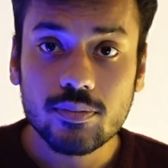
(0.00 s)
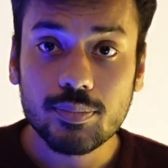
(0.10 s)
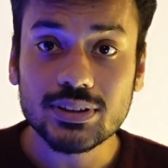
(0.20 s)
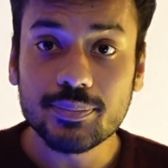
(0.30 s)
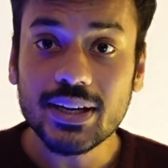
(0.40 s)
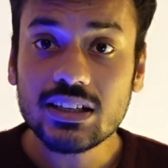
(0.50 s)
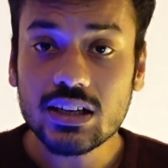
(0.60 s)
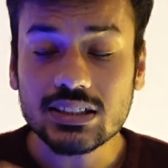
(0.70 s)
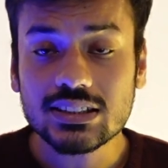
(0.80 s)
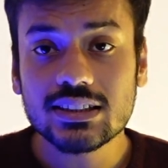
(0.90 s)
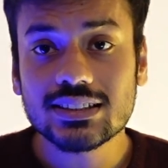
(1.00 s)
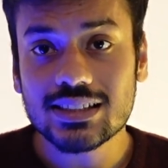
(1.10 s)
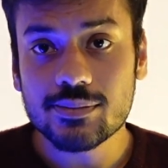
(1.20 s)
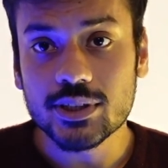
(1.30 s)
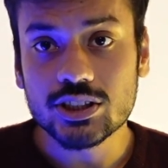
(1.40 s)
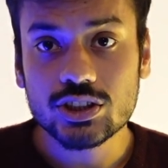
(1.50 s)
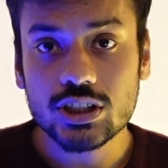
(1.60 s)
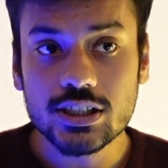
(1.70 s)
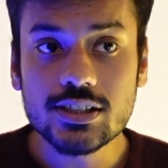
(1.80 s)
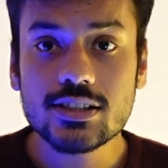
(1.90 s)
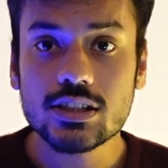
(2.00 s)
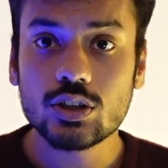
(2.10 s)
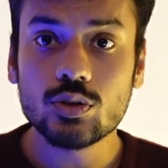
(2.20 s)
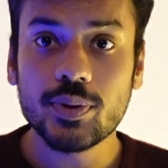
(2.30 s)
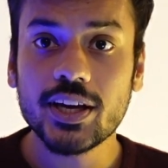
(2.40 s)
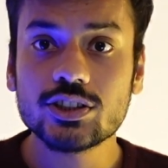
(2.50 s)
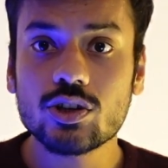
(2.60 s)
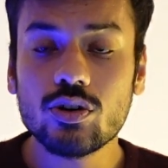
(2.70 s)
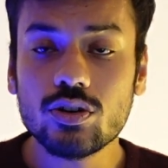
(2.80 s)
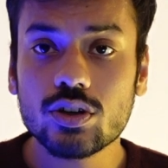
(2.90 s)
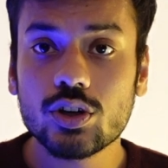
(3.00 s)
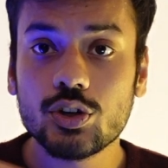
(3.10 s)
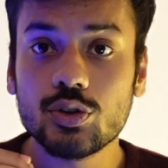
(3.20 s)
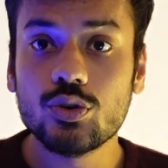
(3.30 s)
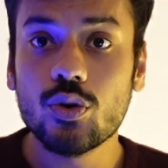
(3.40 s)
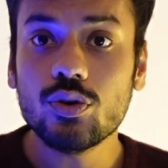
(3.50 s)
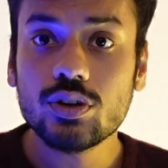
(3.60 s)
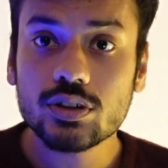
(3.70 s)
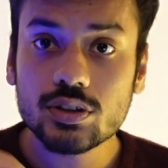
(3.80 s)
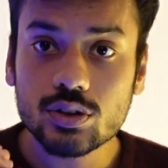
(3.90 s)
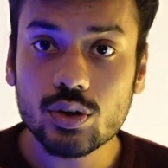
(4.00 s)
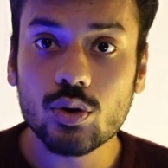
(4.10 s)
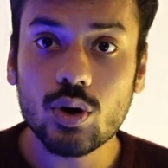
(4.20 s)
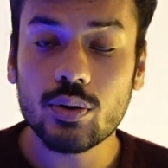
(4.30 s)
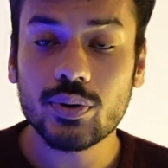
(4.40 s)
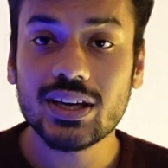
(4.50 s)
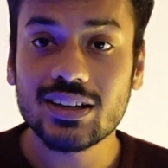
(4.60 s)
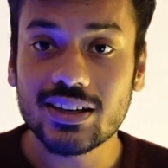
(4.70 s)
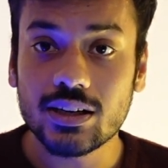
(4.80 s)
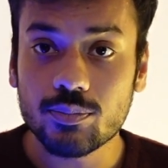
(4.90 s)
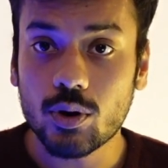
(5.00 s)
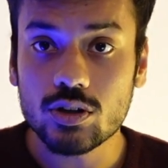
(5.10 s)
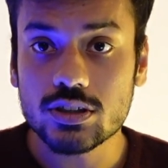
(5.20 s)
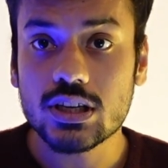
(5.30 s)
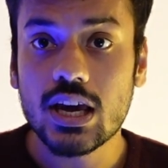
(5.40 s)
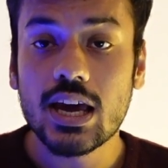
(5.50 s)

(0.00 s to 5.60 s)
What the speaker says: But the main task in this image is to make sure you don't throw away green balls.